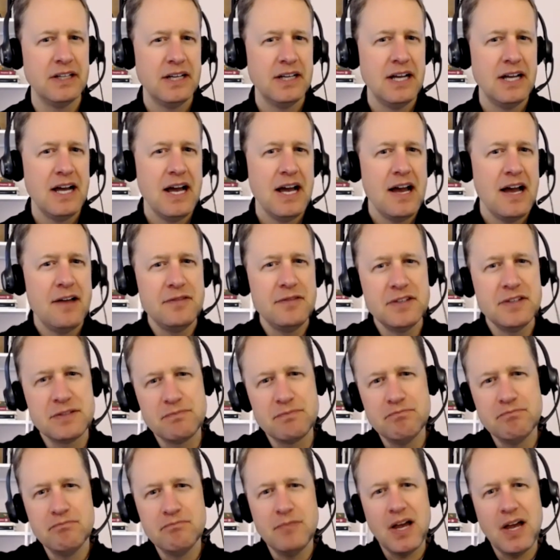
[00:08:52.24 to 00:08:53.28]
have this
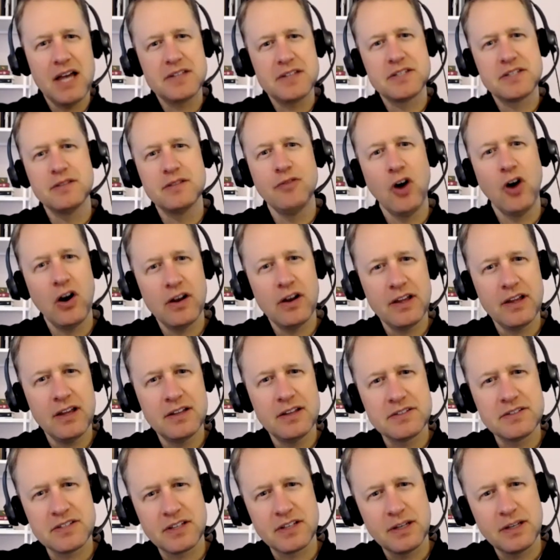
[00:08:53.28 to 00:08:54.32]
massive
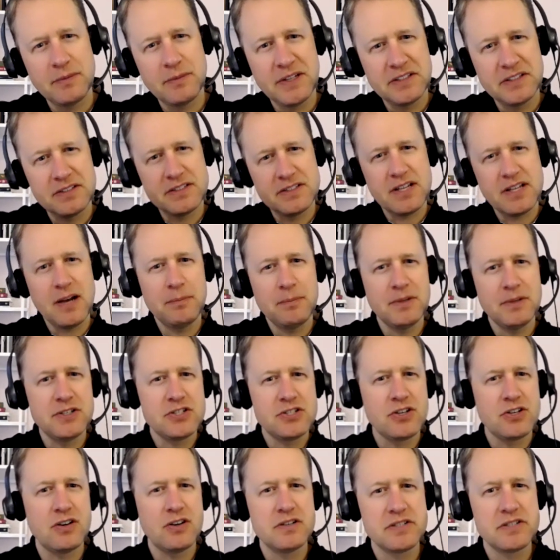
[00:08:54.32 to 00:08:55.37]
audience. I'm going to be at the top of the
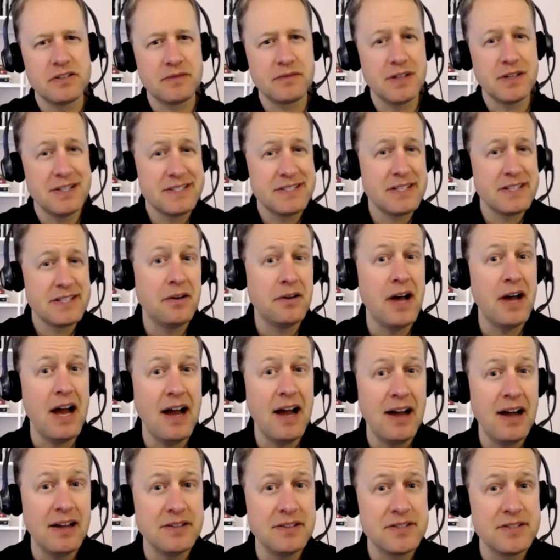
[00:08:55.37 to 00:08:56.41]
charts and I'm going to sell
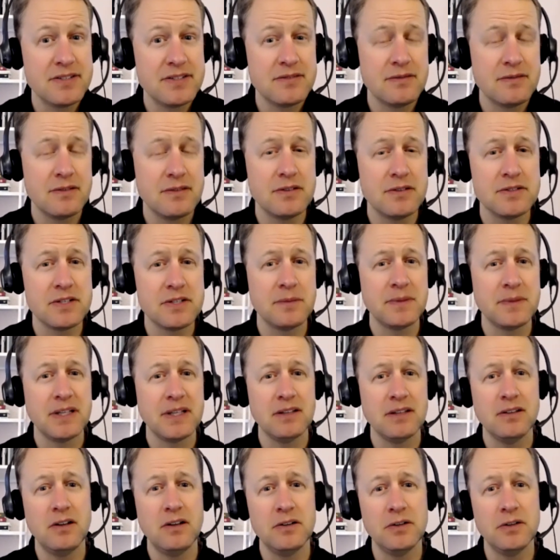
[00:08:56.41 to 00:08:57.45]
ads or something
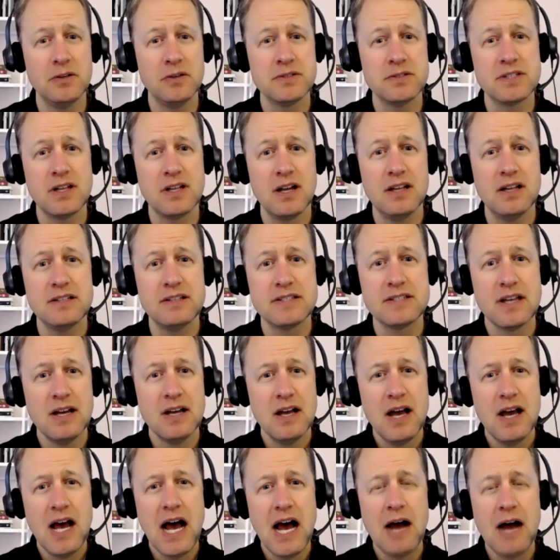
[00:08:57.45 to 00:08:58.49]
along those lines."
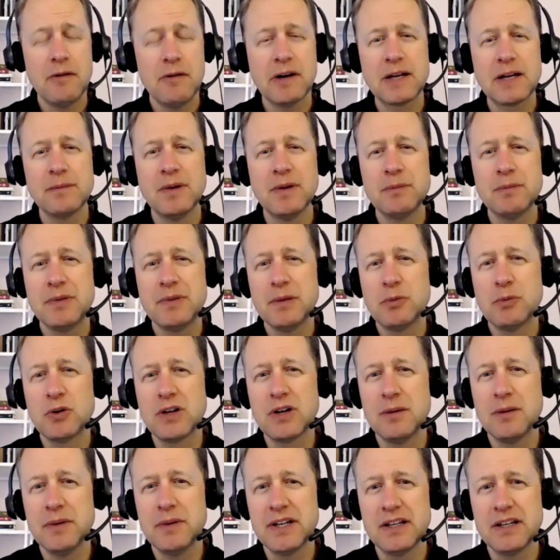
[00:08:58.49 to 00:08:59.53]
I recommend people
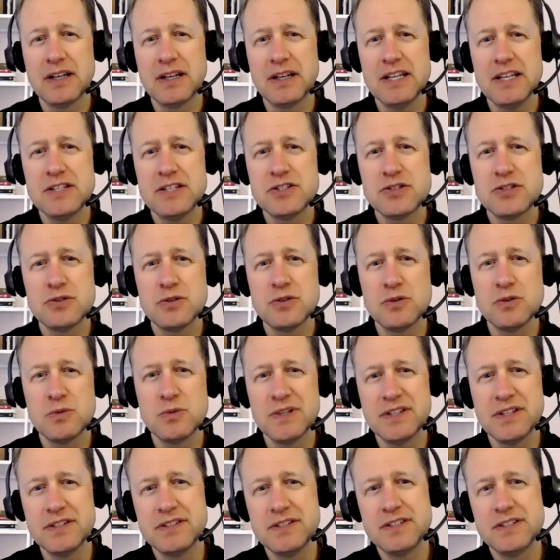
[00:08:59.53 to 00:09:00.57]
coming into it with
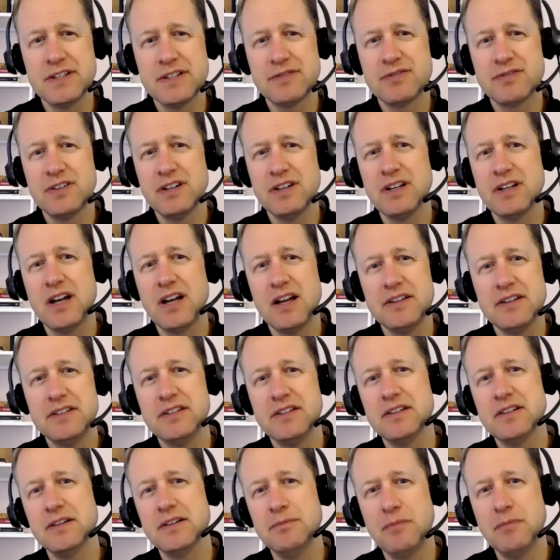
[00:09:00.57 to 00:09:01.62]
a different
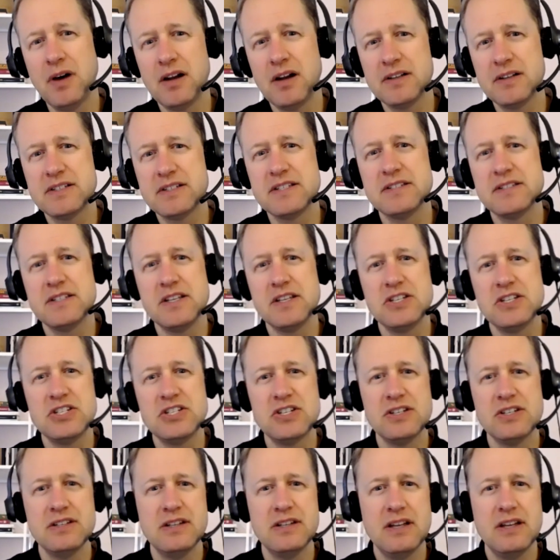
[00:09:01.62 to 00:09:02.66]
idea of
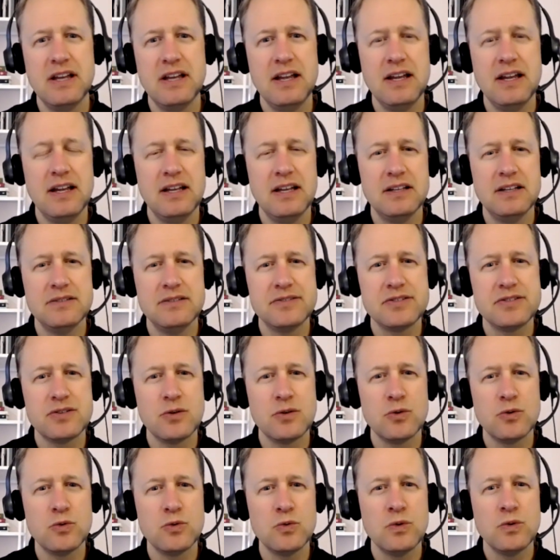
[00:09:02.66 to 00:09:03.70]
monetization. And so